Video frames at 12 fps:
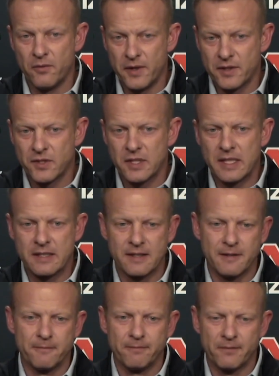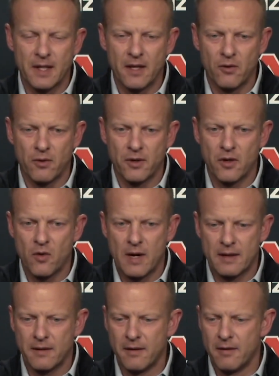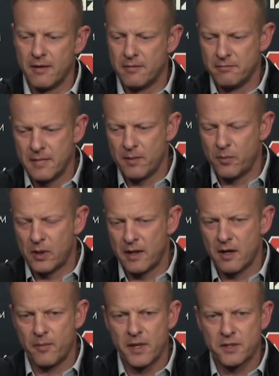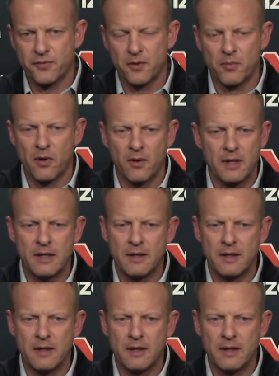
this season in order to go out there and play our best football,